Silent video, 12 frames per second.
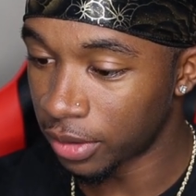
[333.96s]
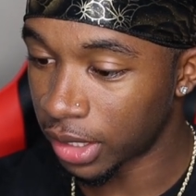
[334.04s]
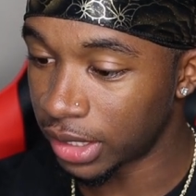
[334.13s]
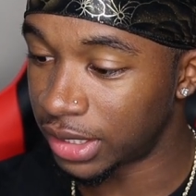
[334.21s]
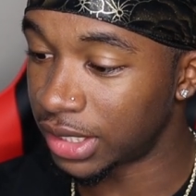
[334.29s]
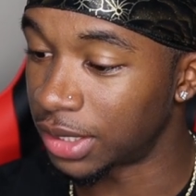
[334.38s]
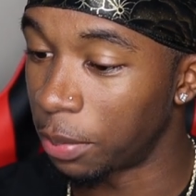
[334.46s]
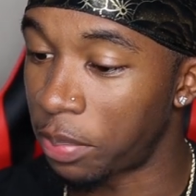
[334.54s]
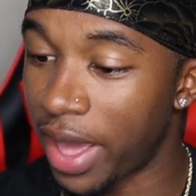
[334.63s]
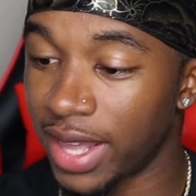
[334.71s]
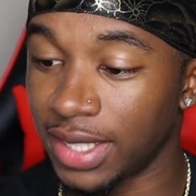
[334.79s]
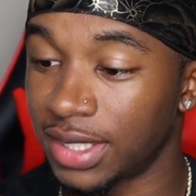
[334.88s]
Because there's some
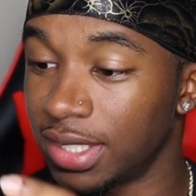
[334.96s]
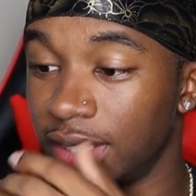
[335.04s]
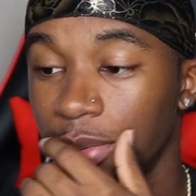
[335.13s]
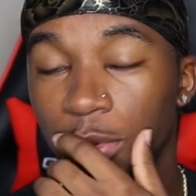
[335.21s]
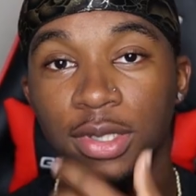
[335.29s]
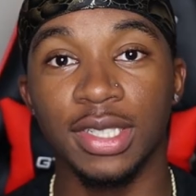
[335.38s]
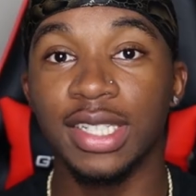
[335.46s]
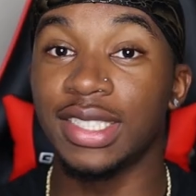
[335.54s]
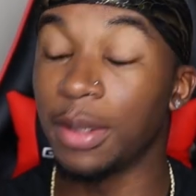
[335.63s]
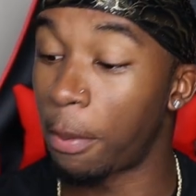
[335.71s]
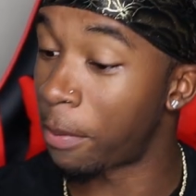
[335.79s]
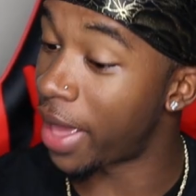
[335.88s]
baddies in this one. There's
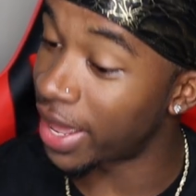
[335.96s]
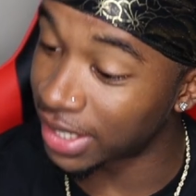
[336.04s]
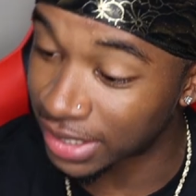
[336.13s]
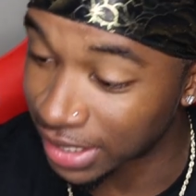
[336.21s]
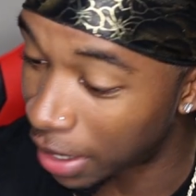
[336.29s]
some baddies.